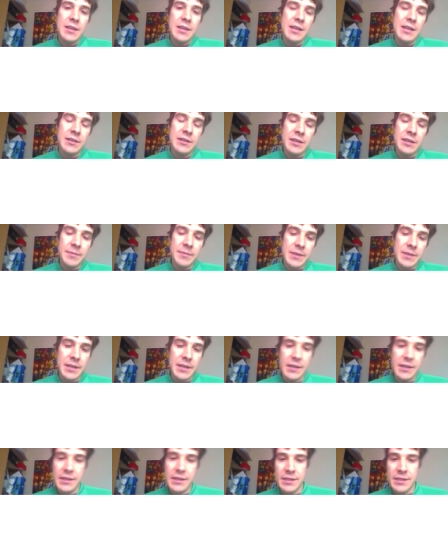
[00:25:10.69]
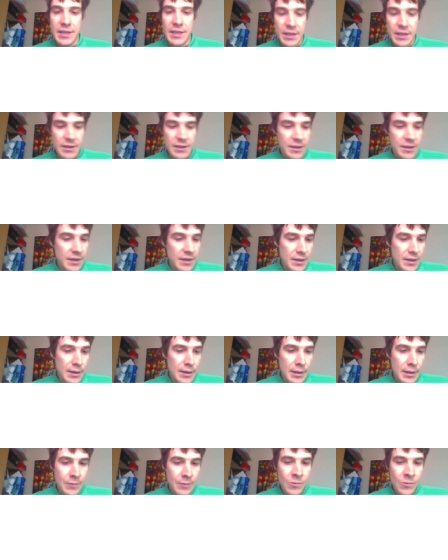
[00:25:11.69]
and carbon dioxide
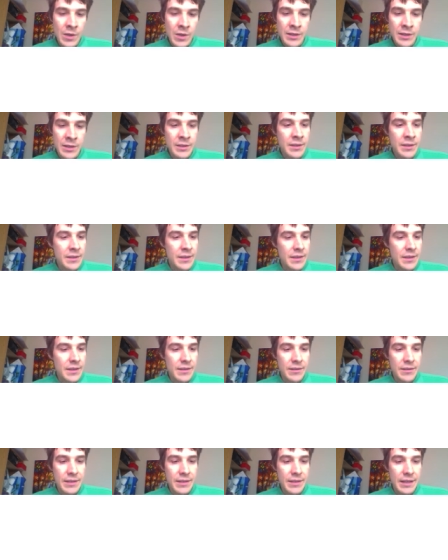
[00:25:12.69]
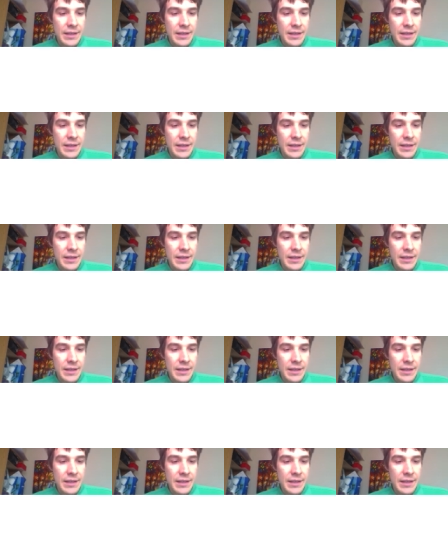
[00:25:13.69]
and water and all that